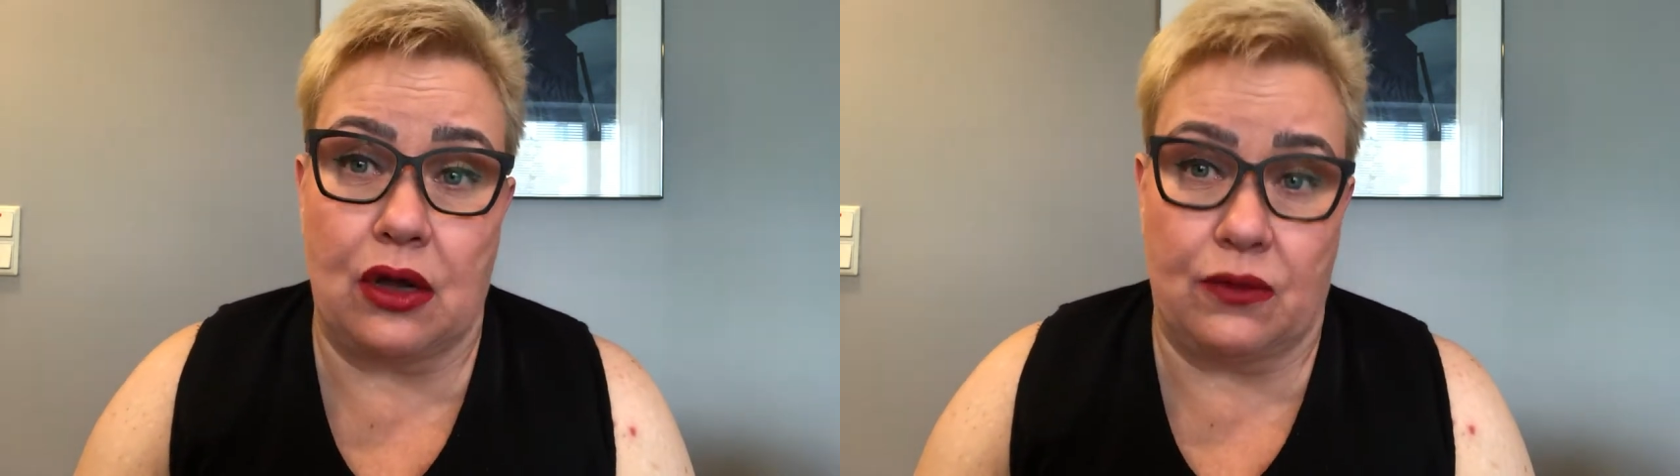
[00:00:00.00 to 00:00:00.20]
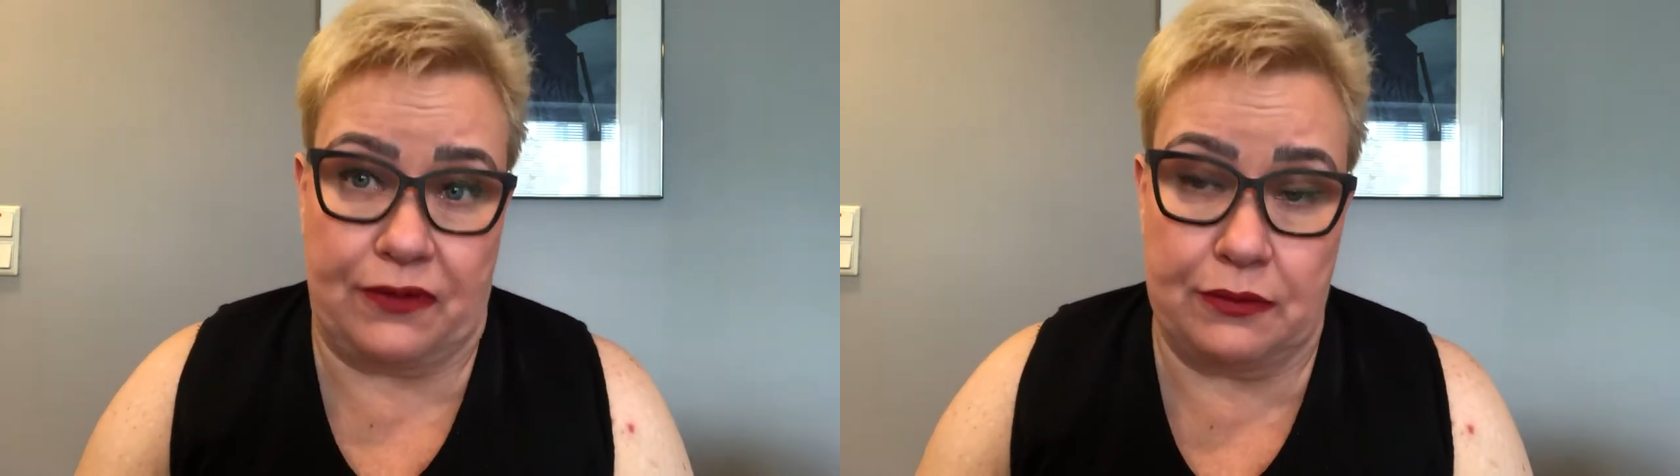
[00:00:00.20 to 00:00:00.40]

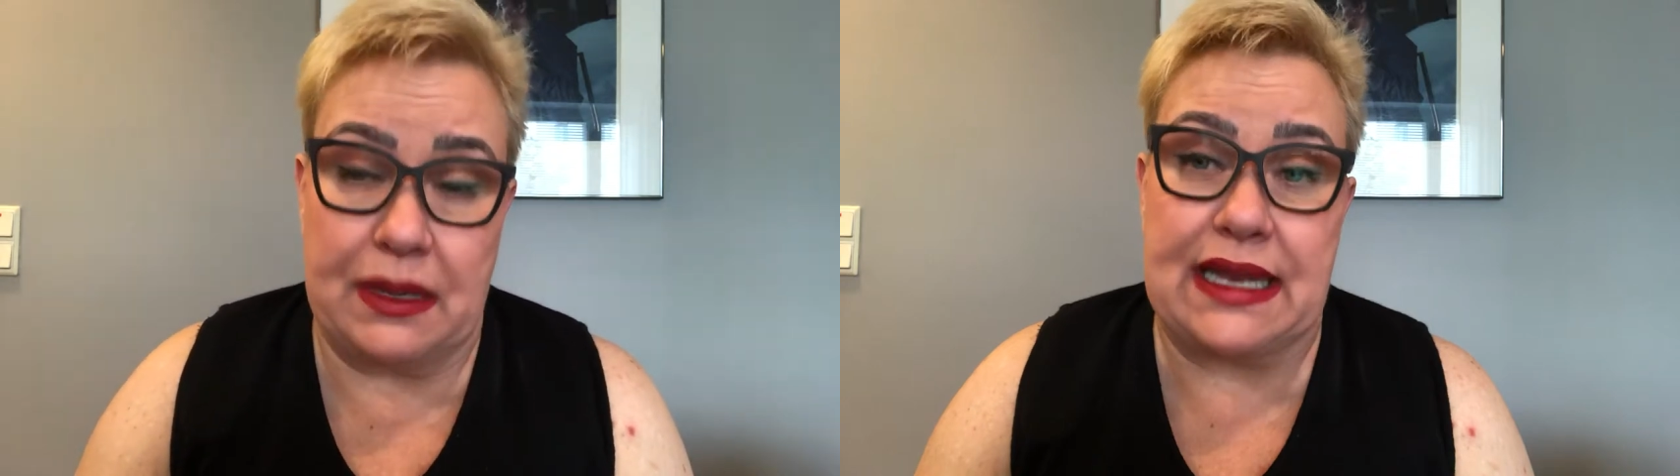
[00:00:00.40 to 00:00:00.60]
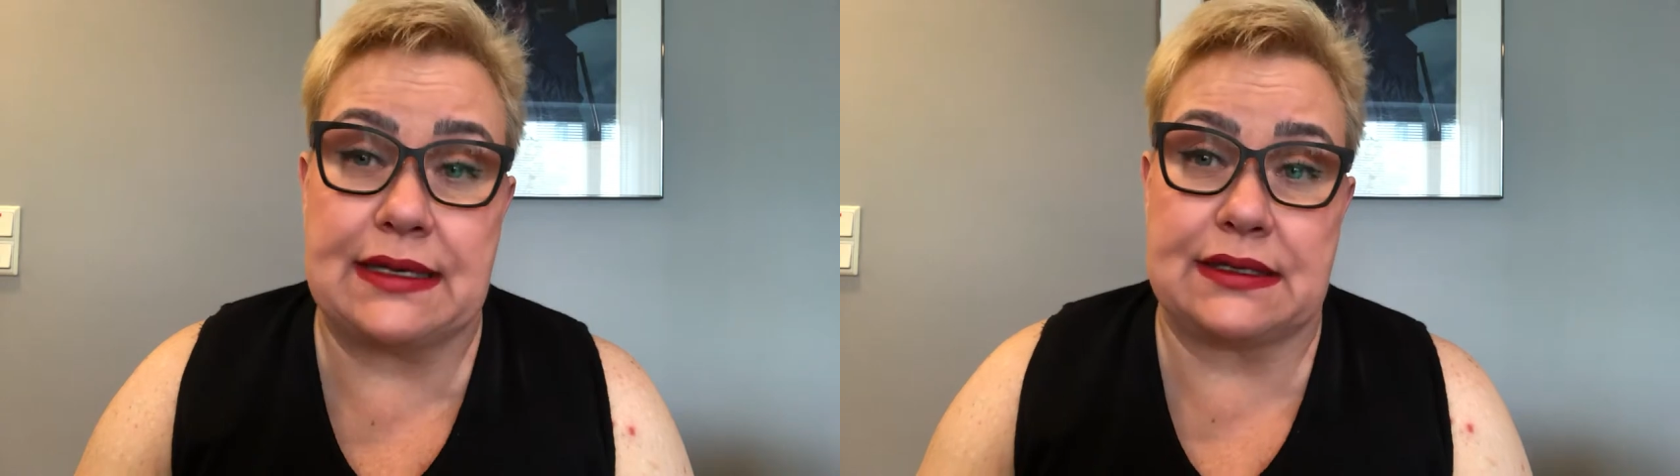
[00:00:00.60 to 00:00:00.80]
orphan
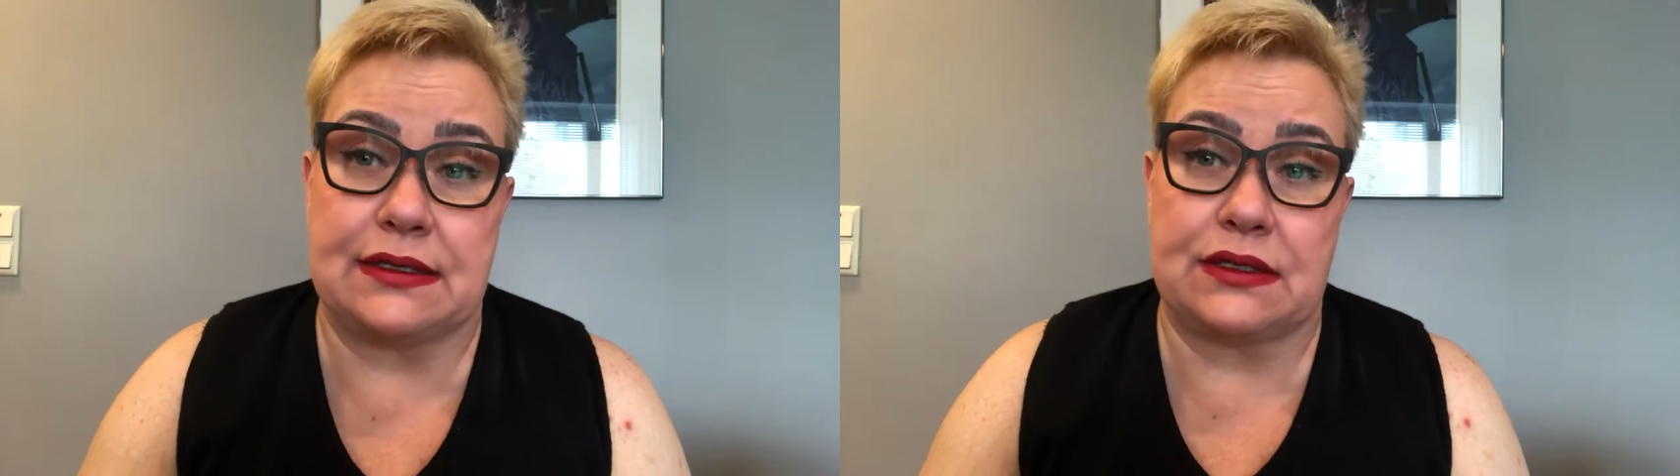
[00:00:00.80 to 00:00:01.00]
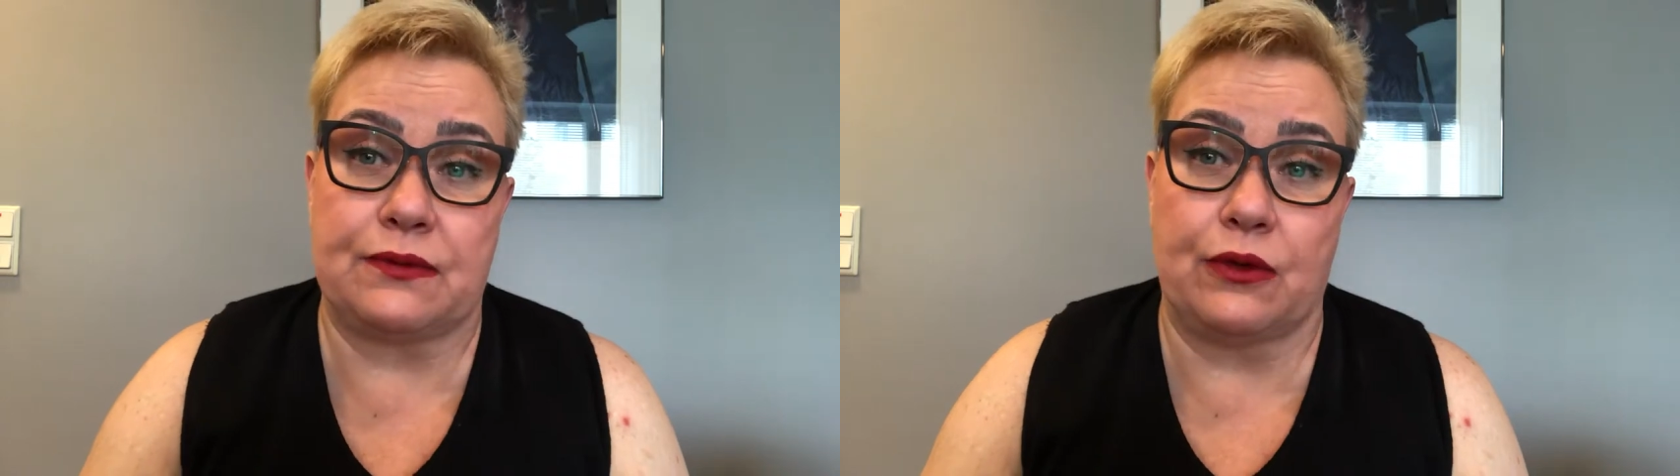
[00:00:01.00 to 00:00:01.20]

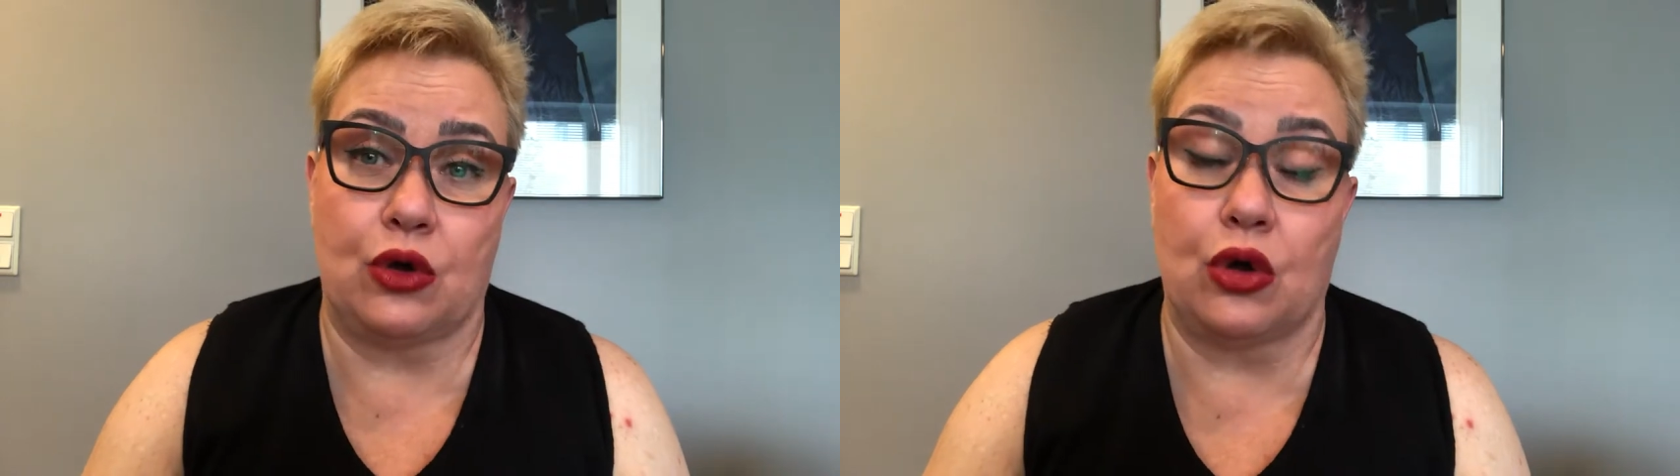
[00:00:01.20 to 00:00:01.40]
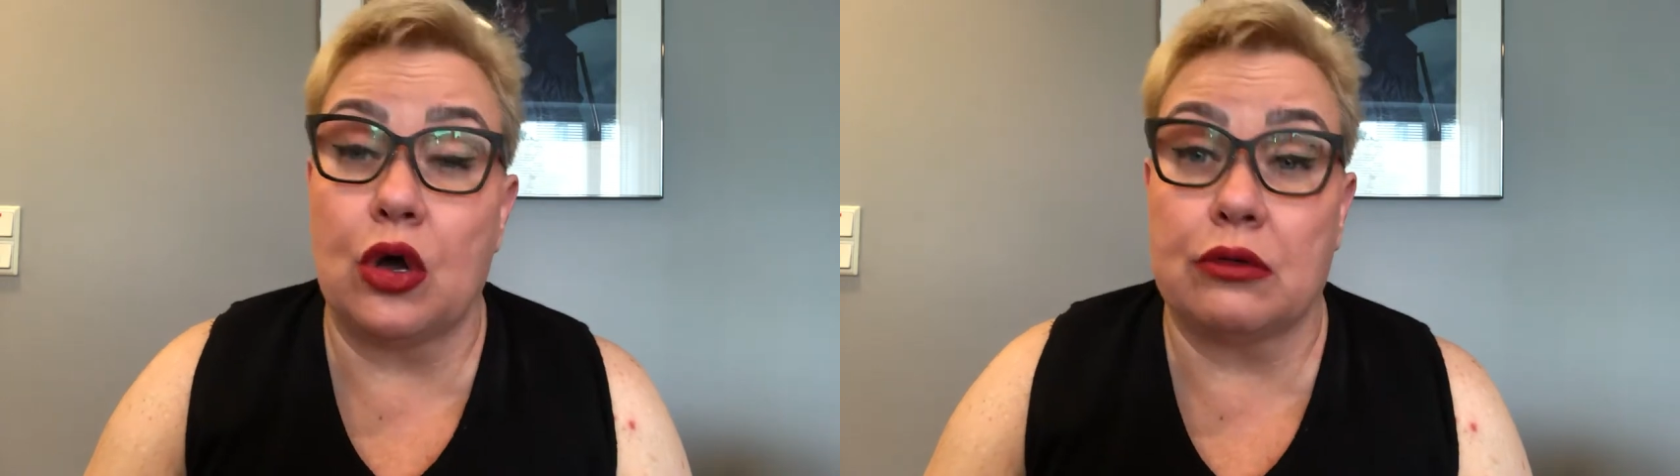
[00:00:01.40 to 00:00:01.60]
medicines
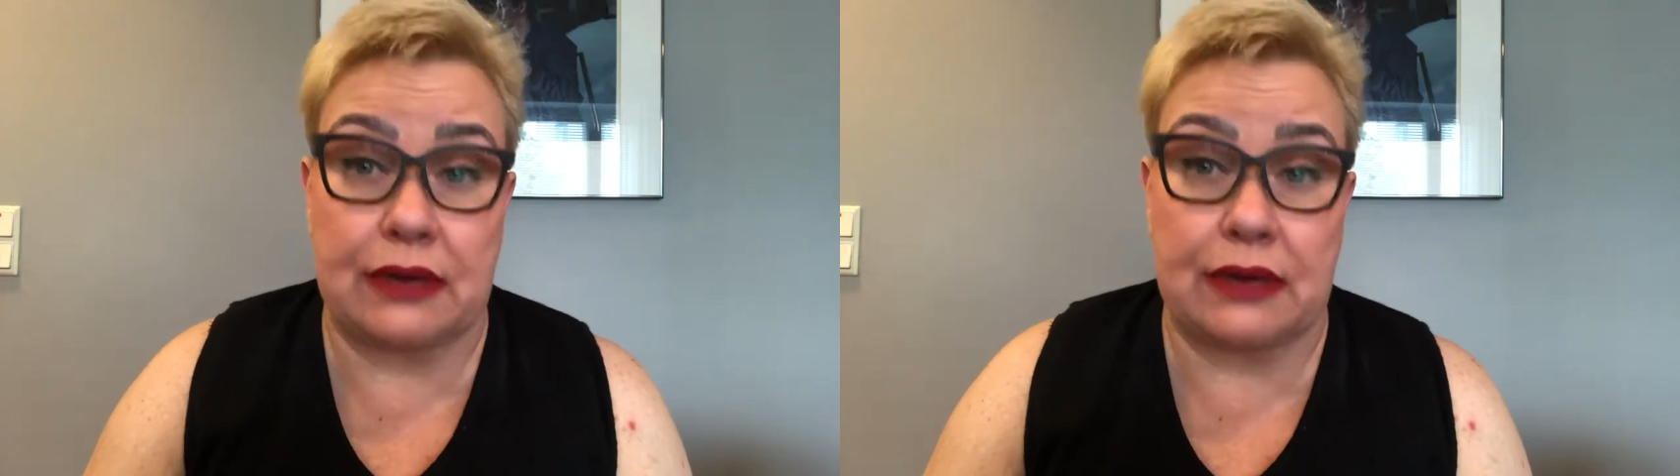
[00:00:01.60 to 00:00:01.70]
for